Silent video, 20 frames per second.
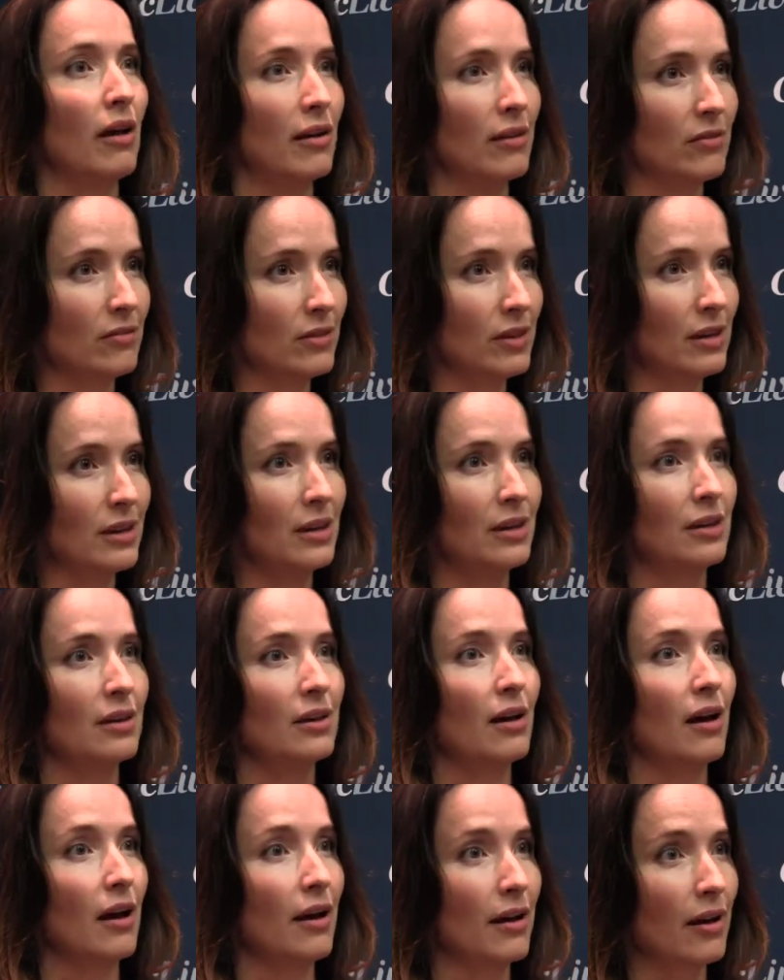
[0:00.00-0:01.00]

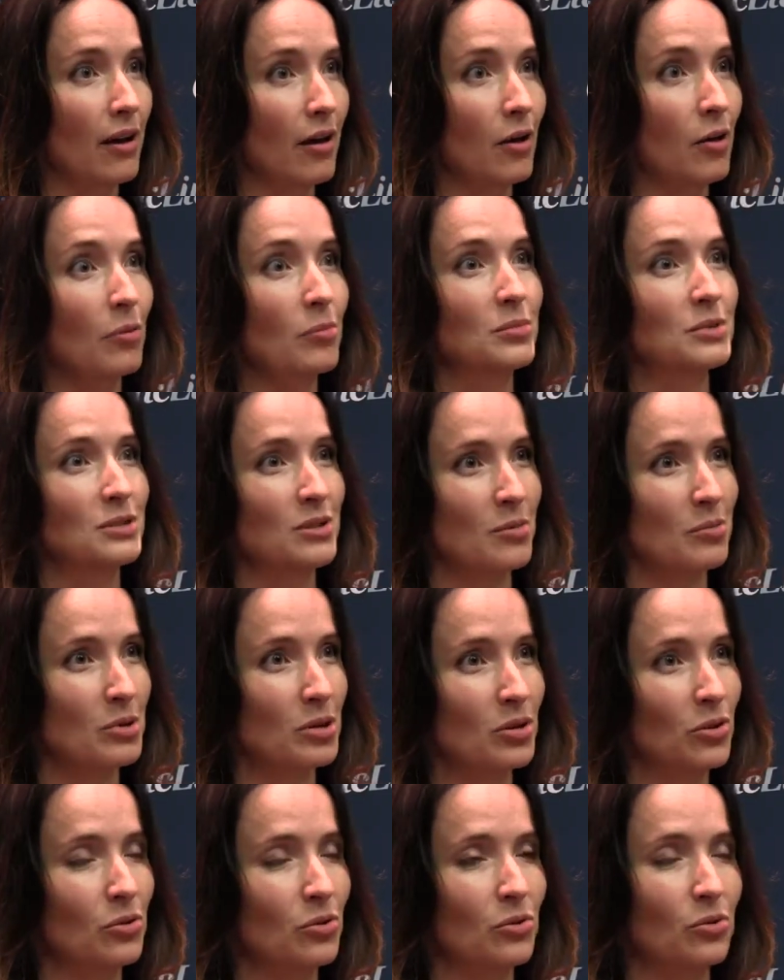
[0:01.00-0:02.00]
IV, IM,
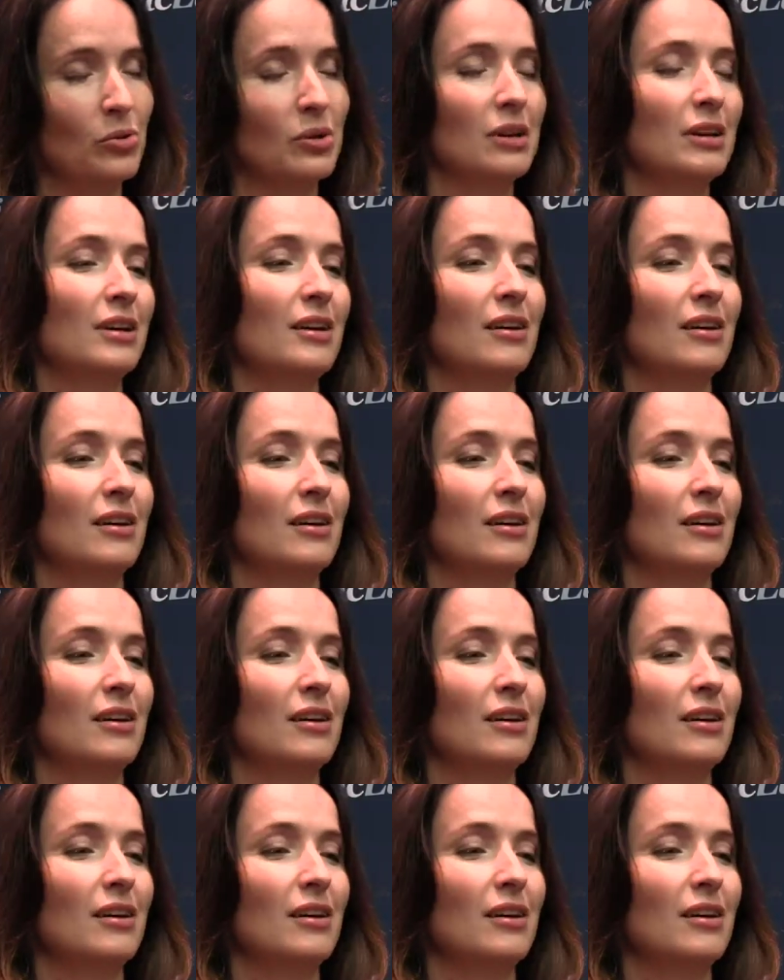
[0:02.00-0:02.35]
sub-Q,